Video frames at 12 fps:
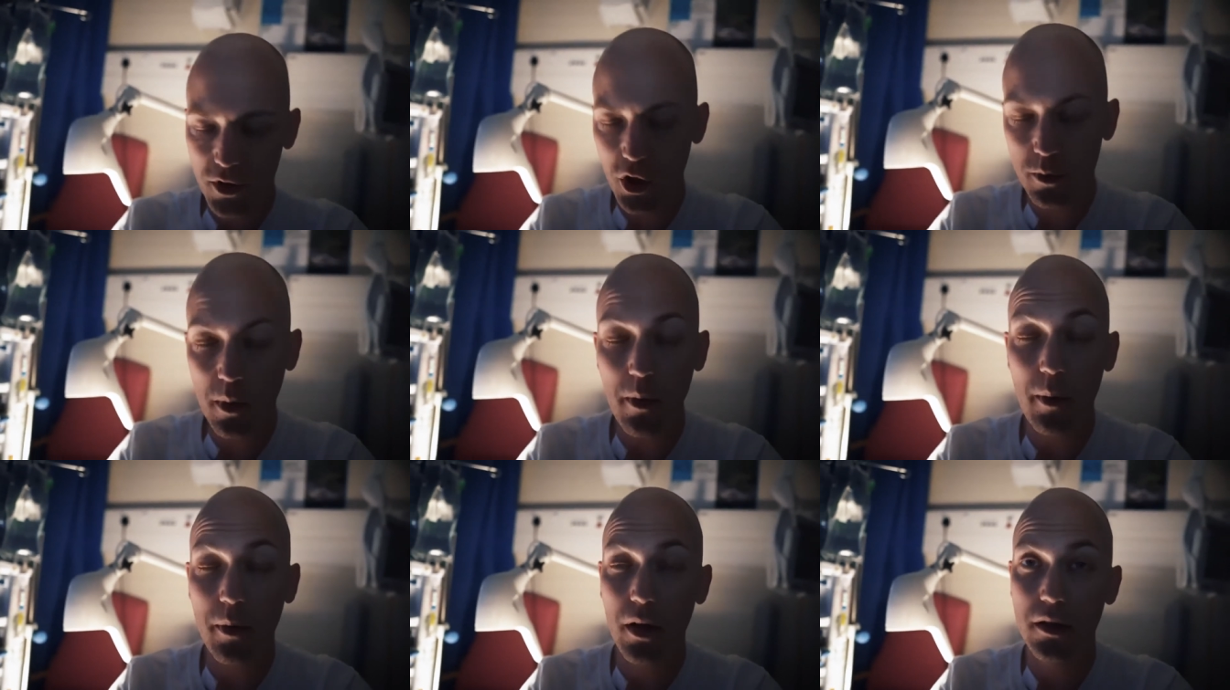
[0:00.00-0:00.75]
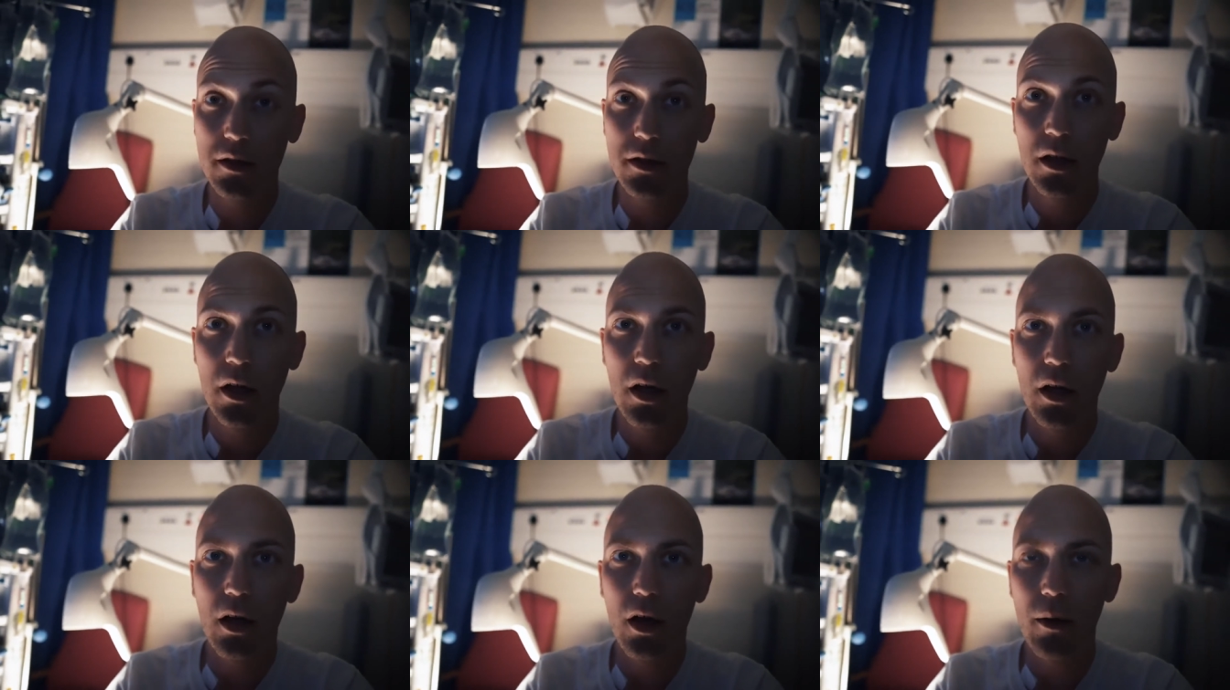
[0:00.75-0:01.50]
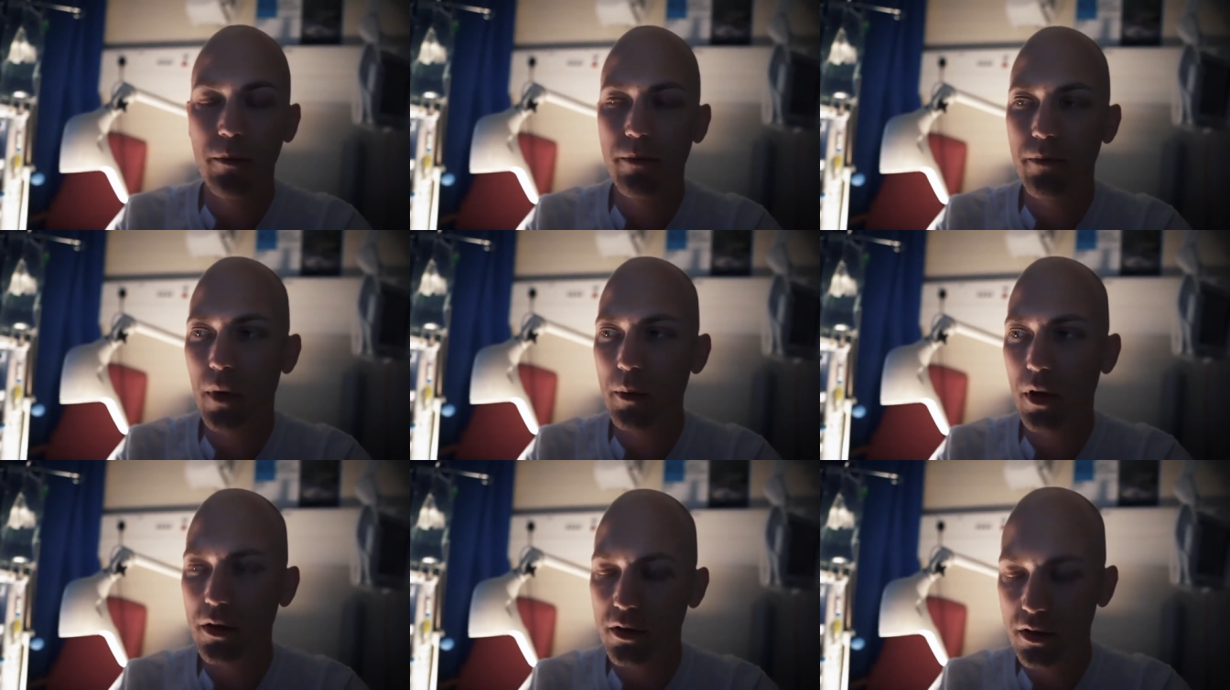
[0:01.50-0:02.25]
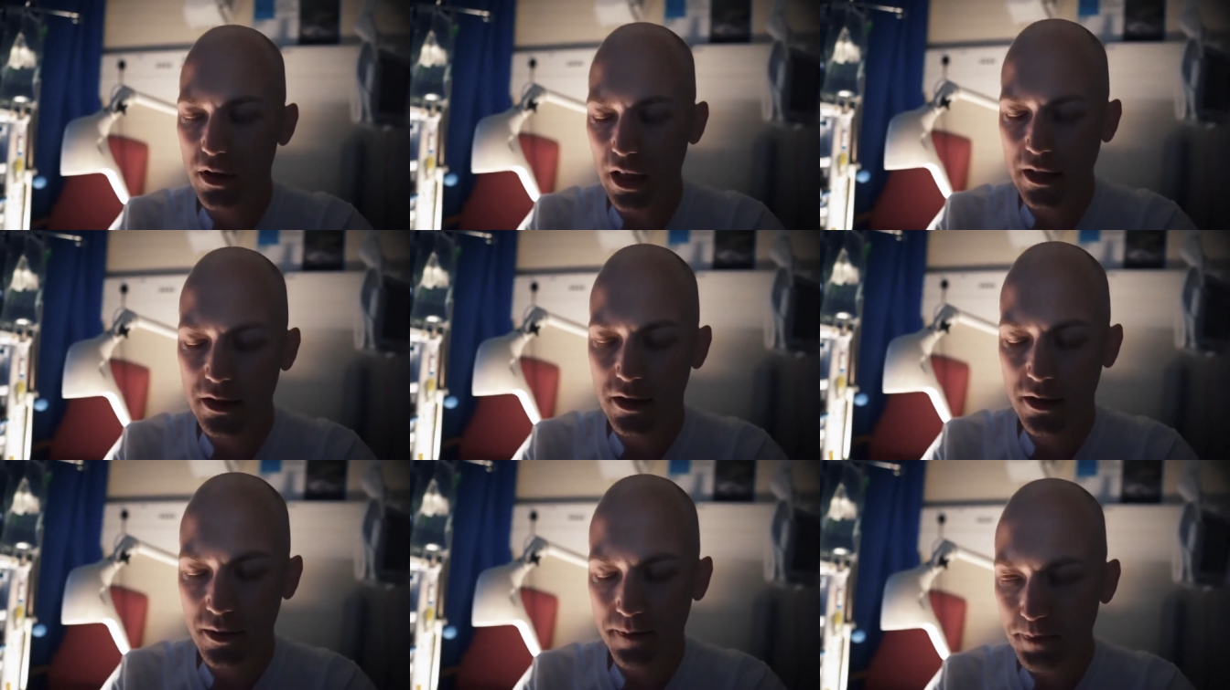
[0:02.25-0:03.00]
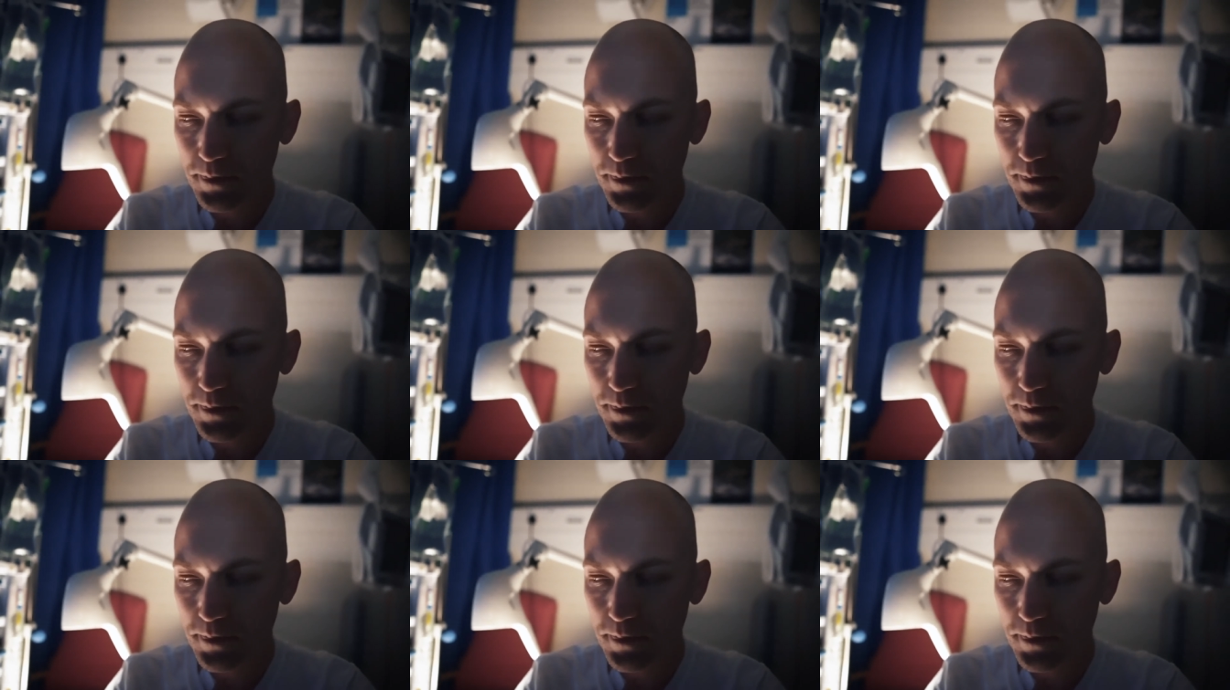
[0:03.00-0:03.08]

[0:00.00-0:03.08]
Excuse me, my blood, um, my blood tests,